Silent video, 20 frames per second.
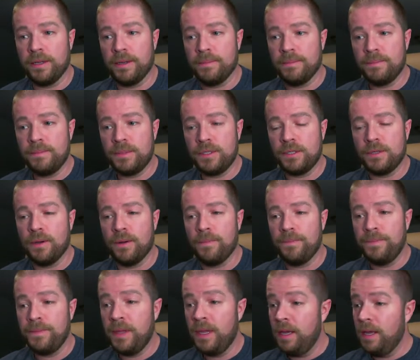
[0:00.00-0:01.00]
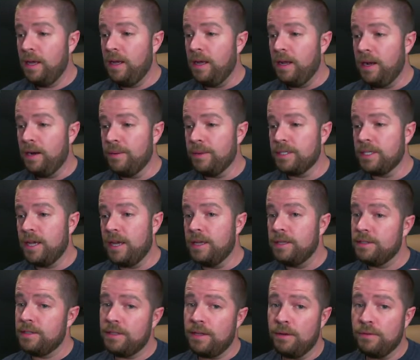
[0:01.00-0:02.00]
So, anyways, guys,
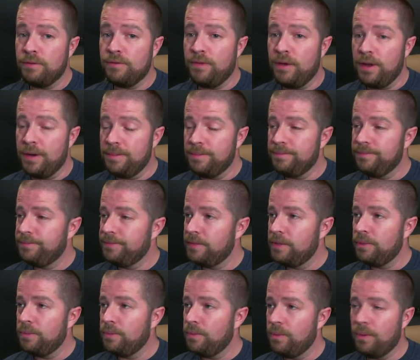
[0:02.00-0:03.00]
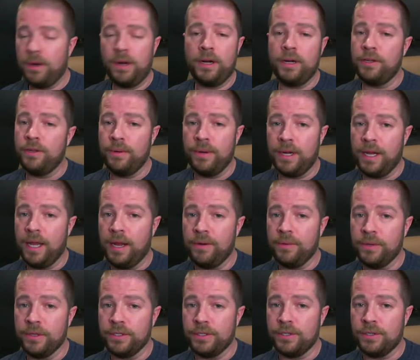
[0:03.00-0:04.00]
that was fun. We're gonna do it again real
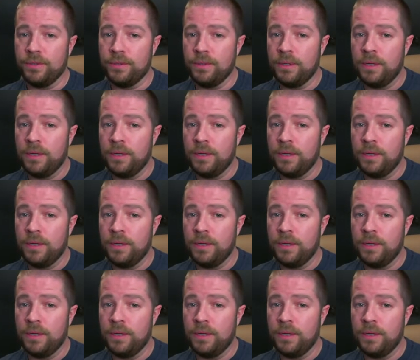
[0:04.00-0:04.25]
soon.